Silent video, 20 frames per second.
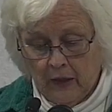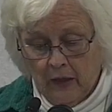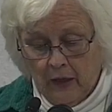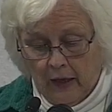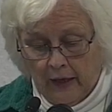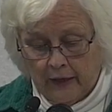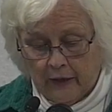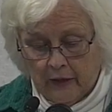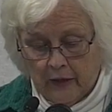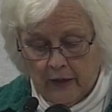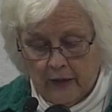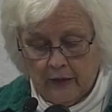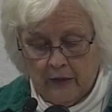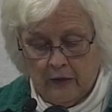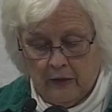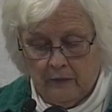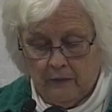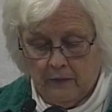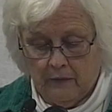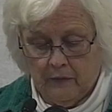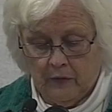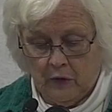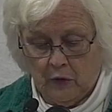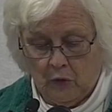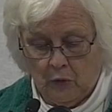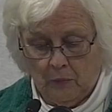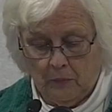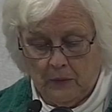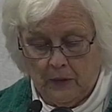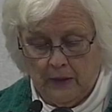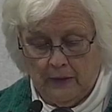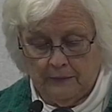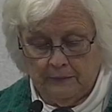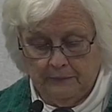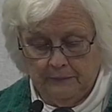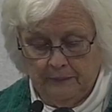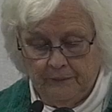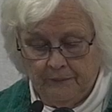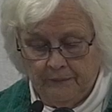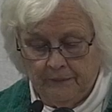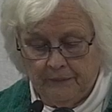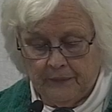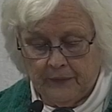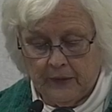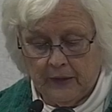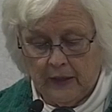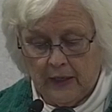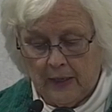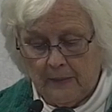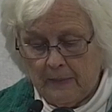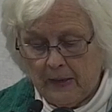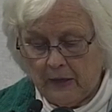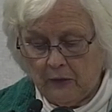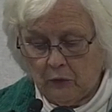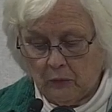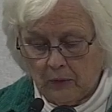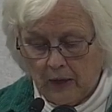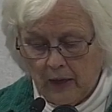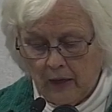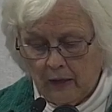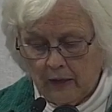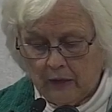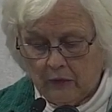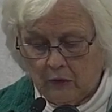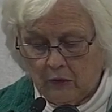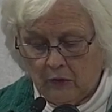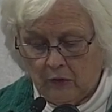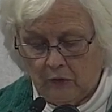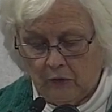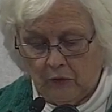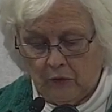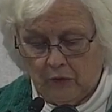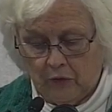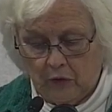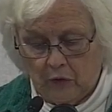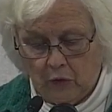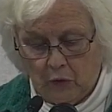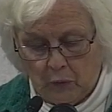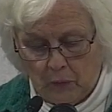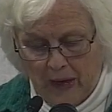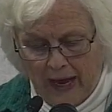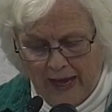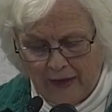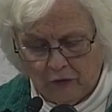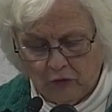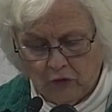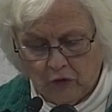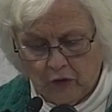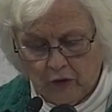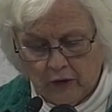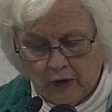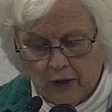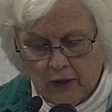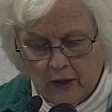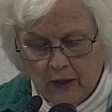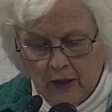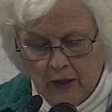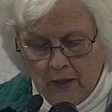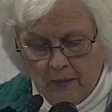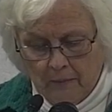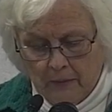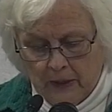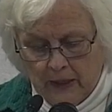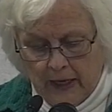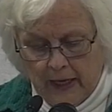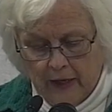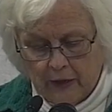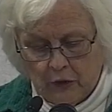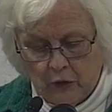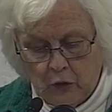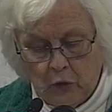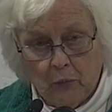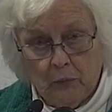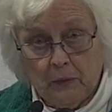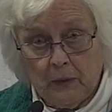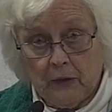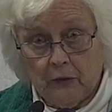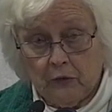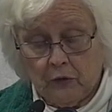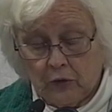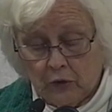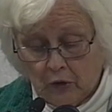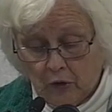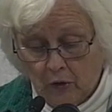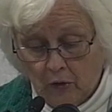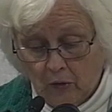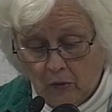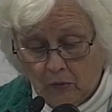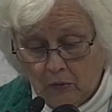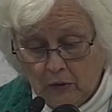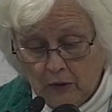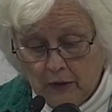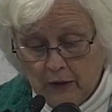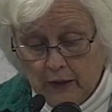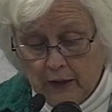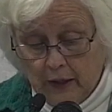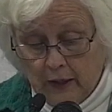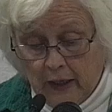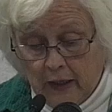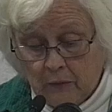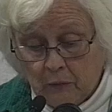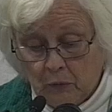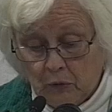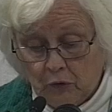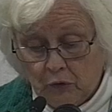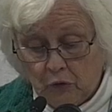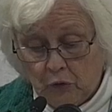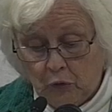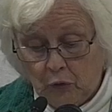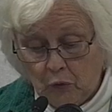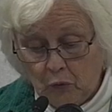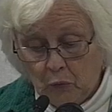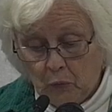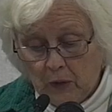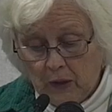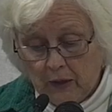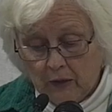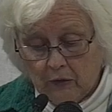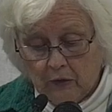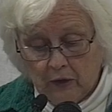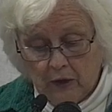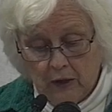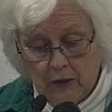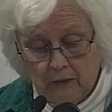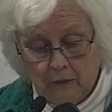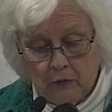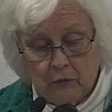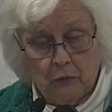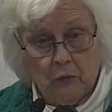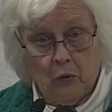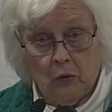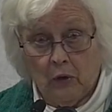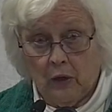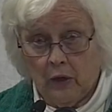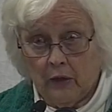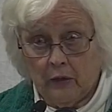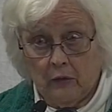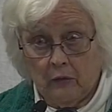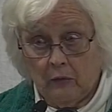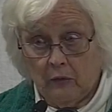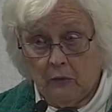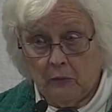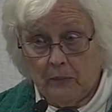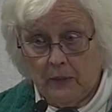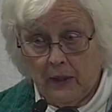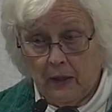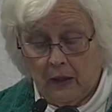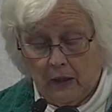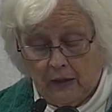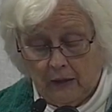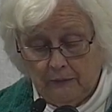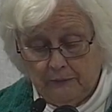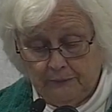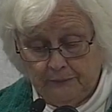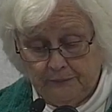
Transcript: I got enough of an opening. He made growling noises and thrashed, but he had no place to go and was too weak to even roll onto his belly.